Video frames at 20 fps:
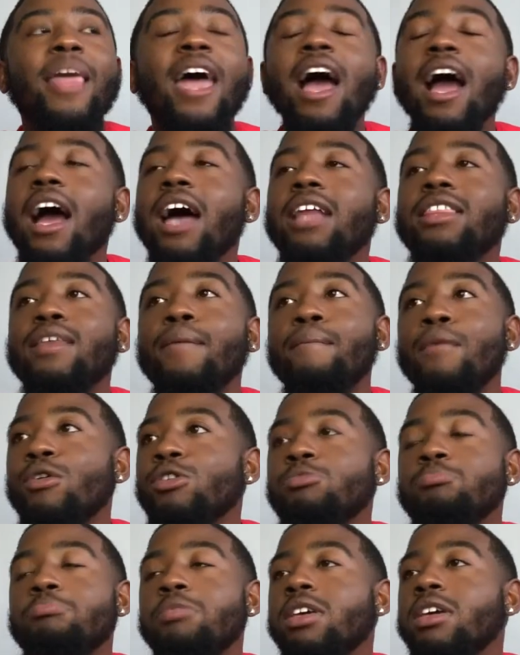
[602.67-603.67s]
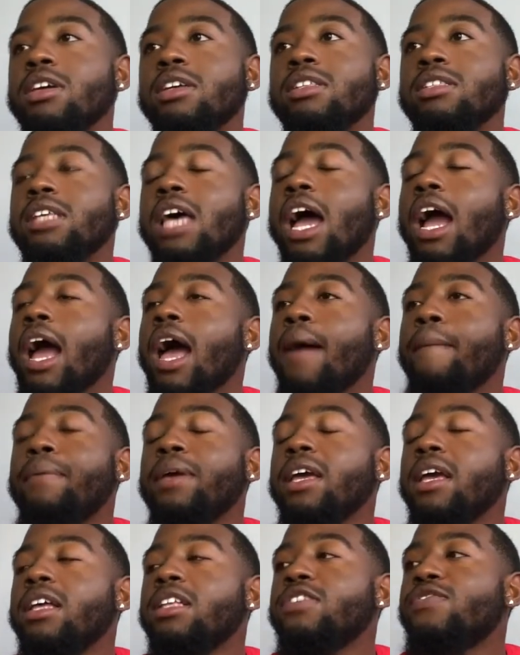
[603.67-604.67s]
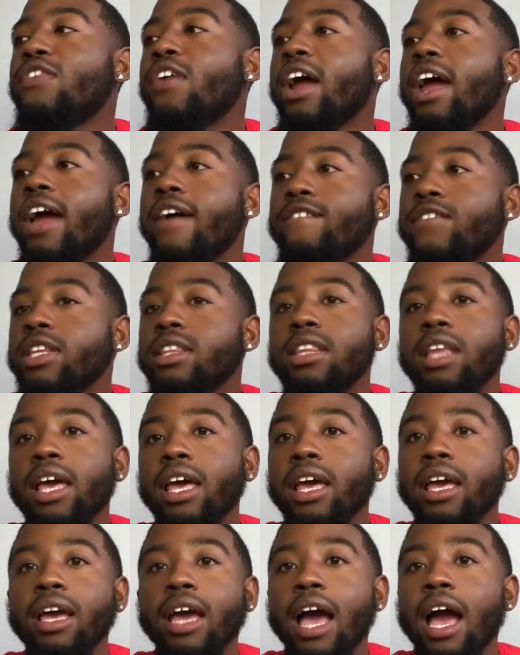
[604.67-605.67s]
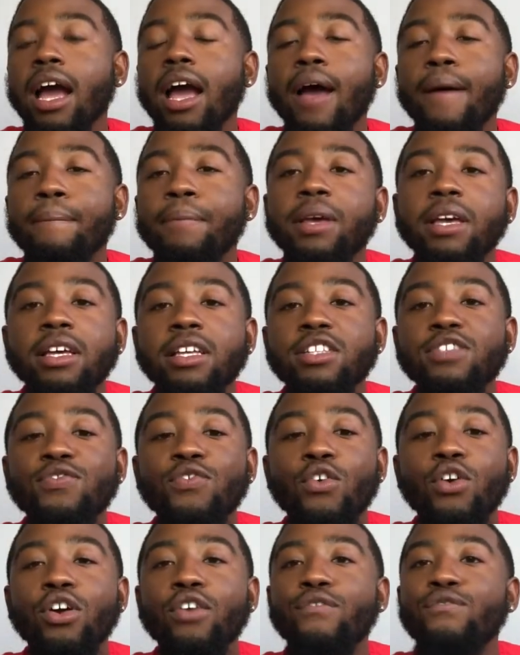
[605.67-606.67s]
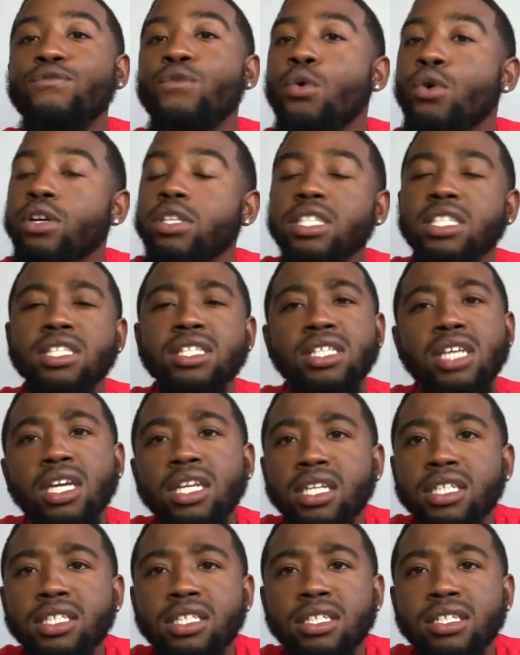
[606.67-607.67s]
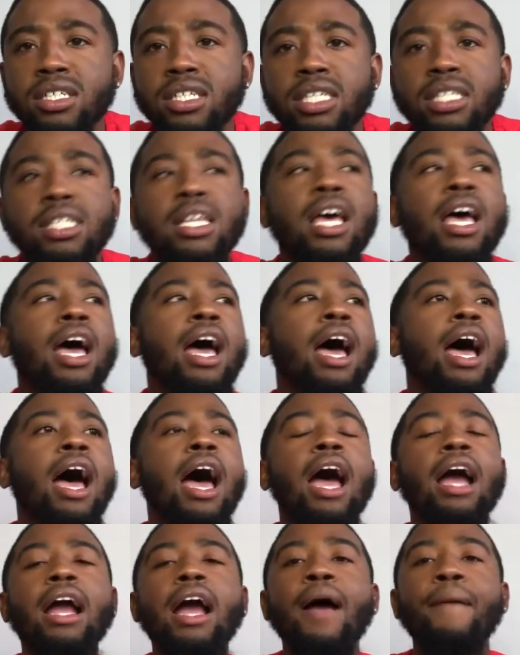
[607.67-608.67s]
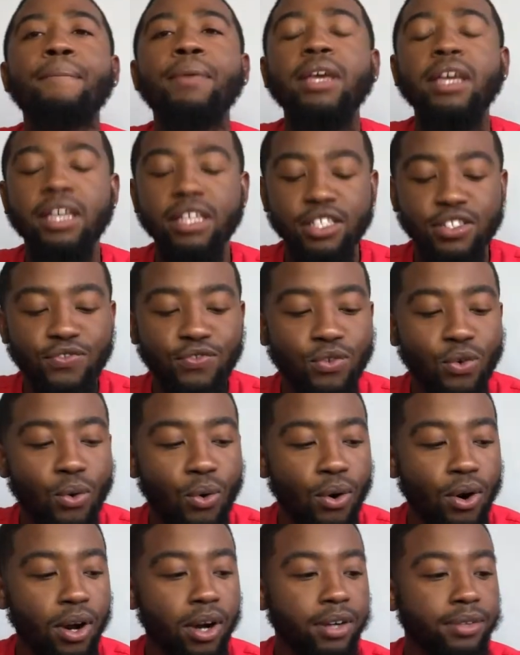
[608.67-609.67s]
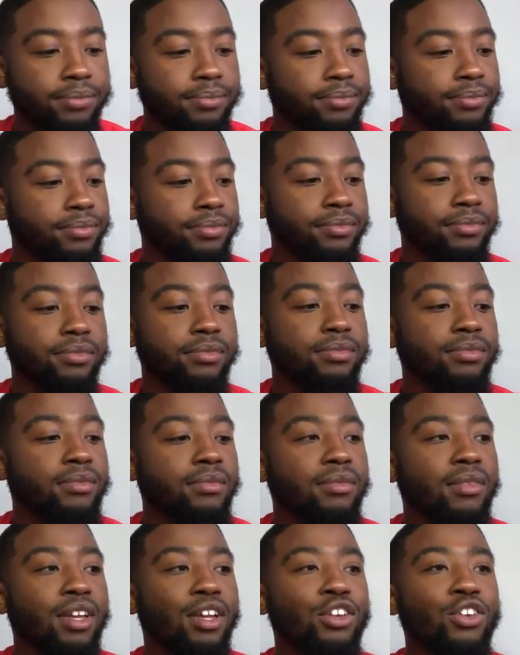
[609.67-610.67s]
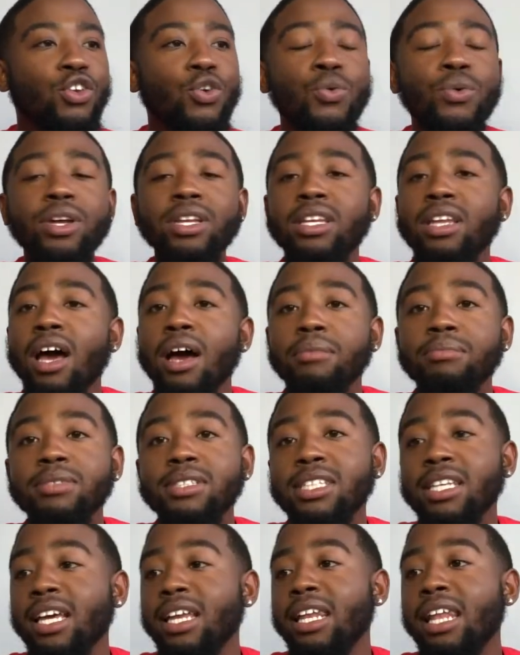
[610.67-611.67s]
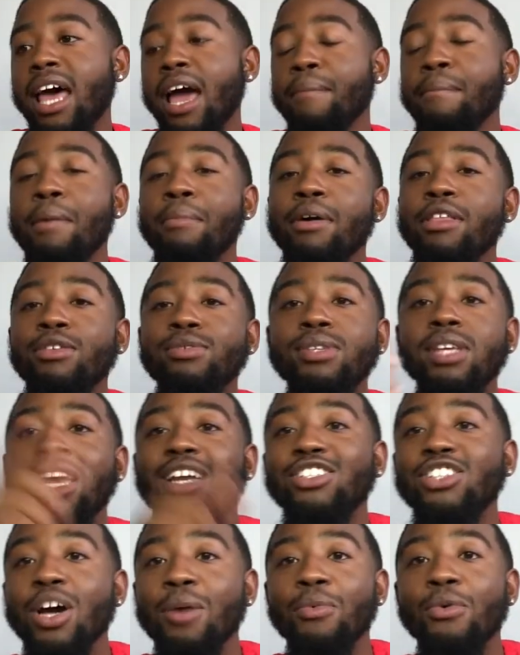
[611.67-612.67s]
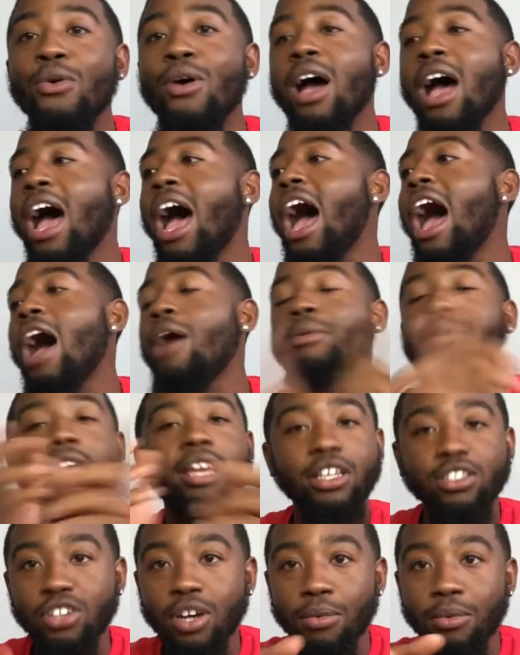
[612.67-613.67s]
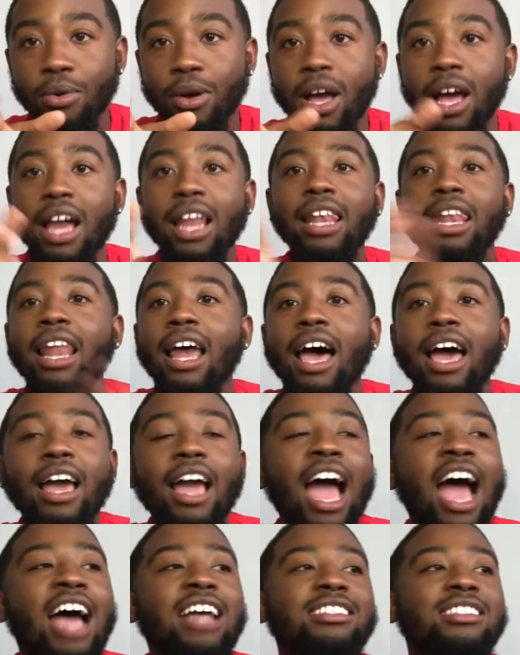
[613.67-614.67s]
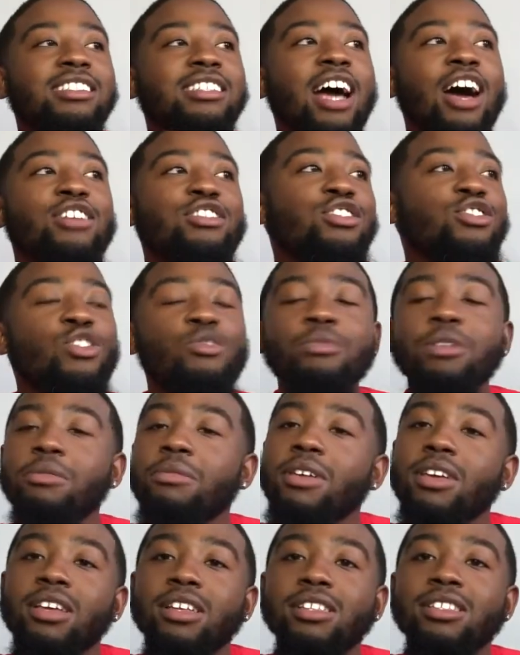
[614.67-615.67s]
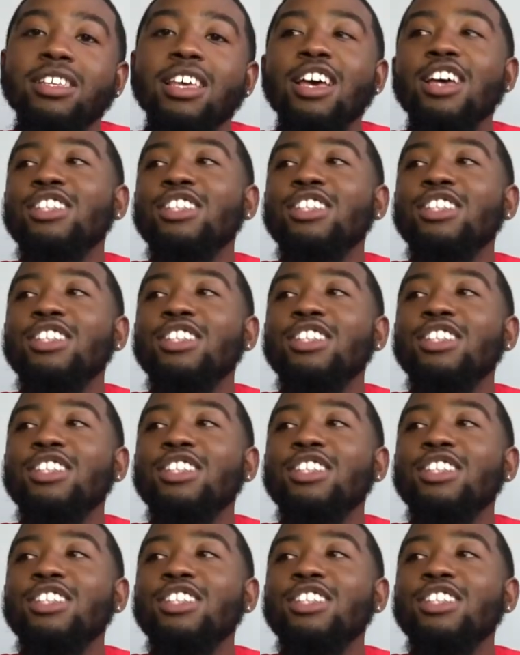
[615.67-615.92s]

I got the most beatings. I got beatings for everything. I got beatings for forging signatures. I got beatings for doing dumb shit. Like my brother was getting in trouble, I would get in trouble. Like I just got so many beatings.